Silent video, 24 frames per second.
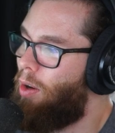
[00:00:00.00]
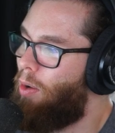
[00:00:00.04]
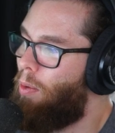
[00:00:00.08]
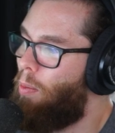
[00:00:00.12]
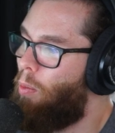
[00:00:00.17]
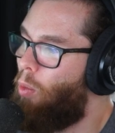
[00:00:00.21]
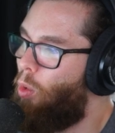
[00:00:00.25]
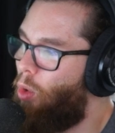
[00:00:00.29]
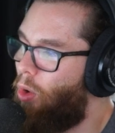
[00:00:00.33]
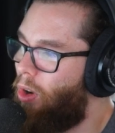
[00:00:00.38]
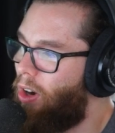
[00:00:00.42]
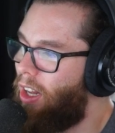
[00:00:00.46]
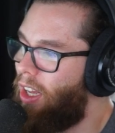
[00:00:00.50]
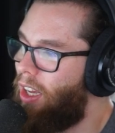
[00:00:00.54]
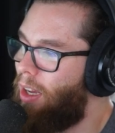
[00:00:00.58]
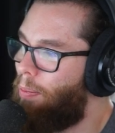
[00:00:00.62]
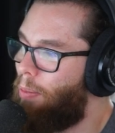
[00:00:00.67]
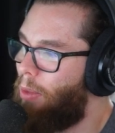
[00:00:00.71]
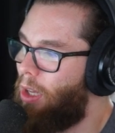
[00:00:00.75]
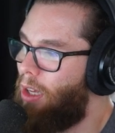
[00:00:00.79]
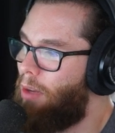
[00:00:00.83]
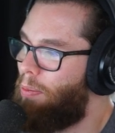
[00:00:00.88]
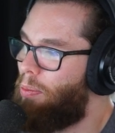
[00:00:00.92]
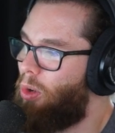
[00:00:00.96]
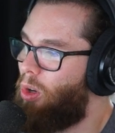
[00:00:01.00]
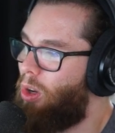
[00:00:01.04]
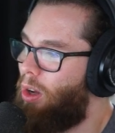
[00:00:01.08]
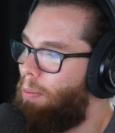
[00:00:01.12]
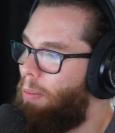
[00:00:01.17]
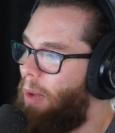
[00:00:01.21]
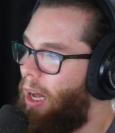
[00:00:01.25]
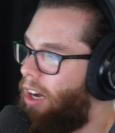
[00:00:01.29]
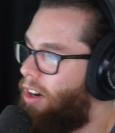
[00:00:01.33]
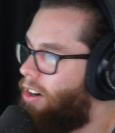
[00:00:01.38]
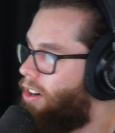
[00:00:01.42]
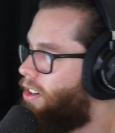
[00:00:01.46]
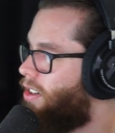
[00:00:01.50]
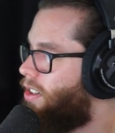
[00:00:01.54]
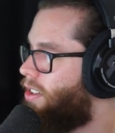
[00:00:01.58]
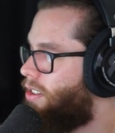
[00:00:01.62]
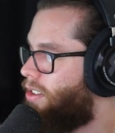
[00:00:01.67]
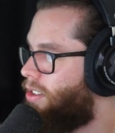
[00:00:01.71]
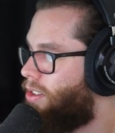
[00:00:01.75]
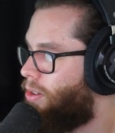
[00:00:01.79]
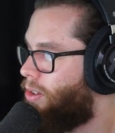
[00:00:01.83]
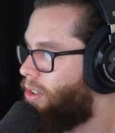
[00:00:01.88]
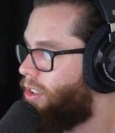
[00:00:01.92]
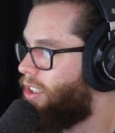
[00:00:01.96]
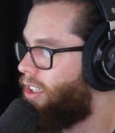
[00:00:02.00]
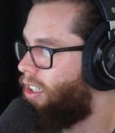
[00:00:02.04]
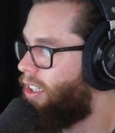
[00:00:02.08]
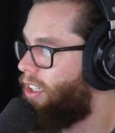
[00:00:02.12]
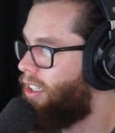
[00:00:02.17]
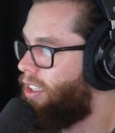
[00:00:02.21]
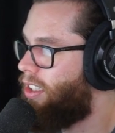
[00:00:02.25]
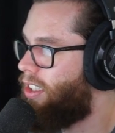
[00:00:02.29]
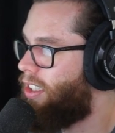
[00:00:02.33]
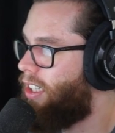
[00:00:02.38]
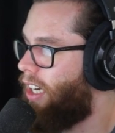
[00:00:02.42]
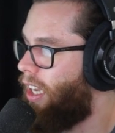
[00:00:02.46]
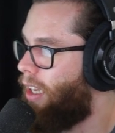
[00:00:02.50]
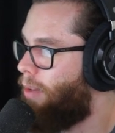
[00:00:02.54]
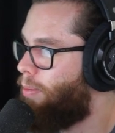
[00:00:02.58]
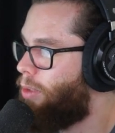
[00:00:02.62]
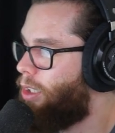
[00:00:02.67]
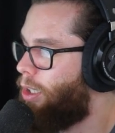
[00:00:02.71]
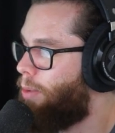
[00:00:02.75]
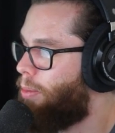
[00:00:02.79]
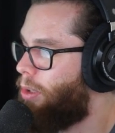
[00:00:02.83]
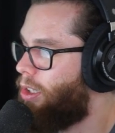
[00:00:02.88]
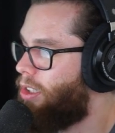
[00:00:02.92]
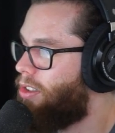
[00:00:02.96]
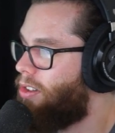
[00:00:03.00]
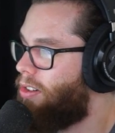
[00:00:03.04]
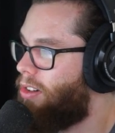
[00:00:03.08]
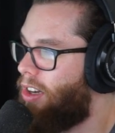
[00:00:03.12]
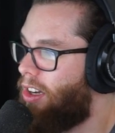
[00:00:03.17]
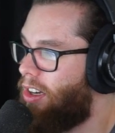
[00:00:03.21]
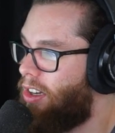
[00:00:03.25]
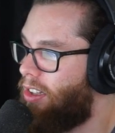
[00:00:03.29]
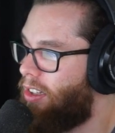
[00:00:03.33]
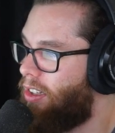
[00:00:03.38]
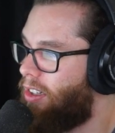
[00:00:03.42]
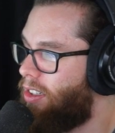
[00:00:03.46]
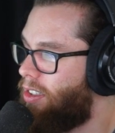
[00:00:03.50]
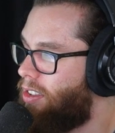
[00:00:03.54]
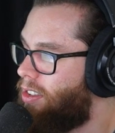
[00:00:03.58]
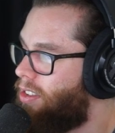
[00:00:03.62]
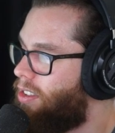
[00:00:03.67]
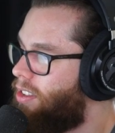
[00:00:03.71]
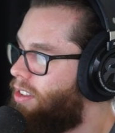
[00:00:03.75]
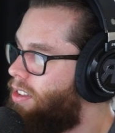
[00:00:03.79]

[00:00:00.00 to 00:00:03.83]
warning people about her distortion and shame she puts on others.